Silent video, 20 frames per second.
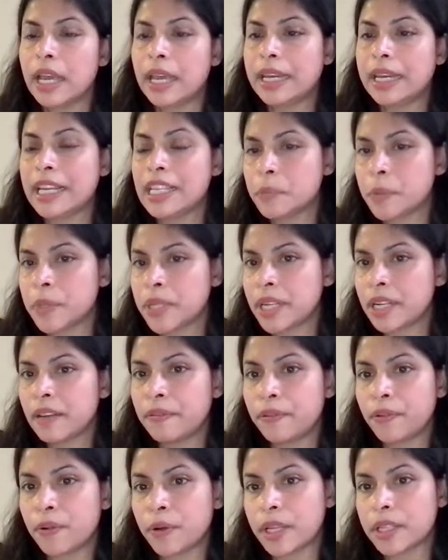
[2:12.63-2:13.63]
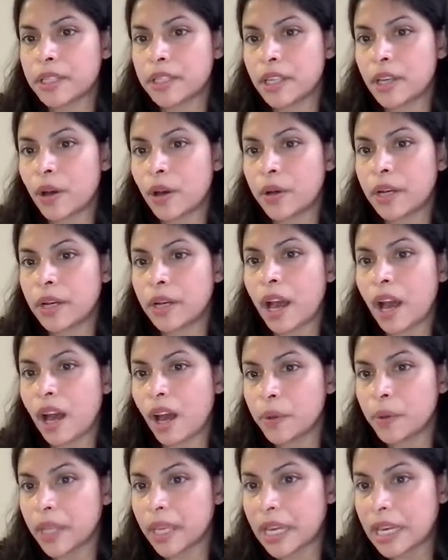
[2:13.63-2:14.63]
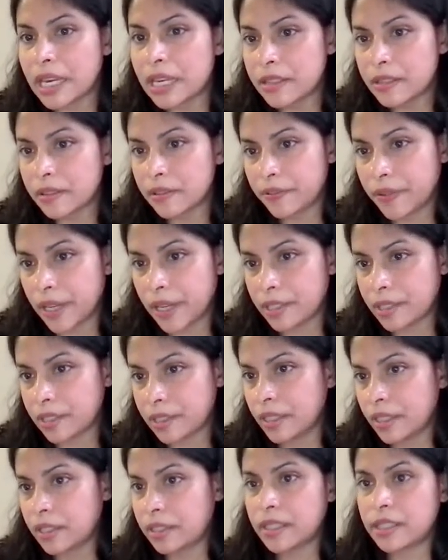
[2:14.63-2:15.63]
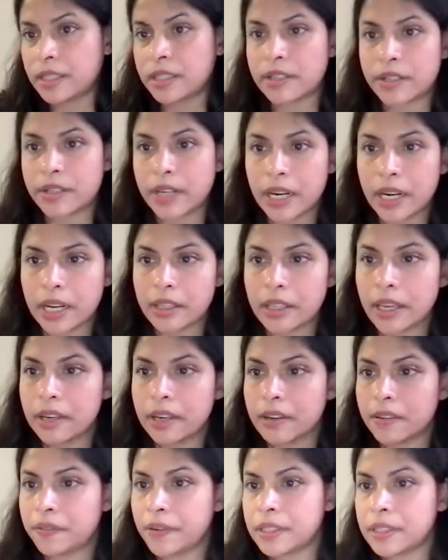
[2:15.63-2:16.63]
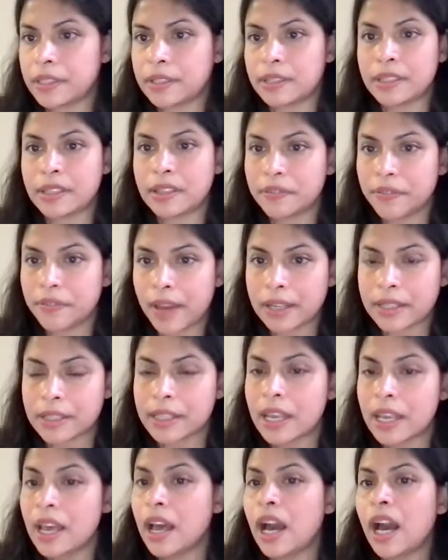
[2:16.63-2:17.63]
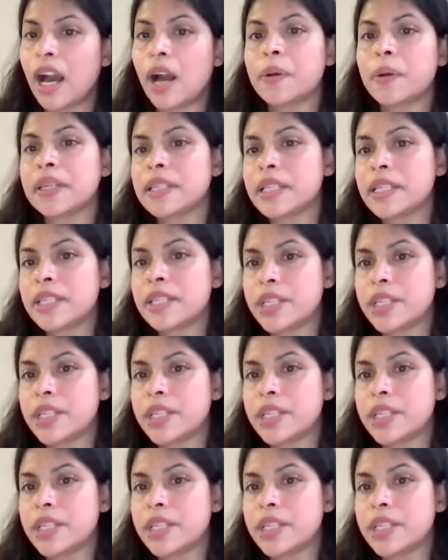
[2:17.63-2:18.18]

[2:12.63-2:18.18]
and especially focusing on how the interfaces, the strain at the interfaces, the defects, how does it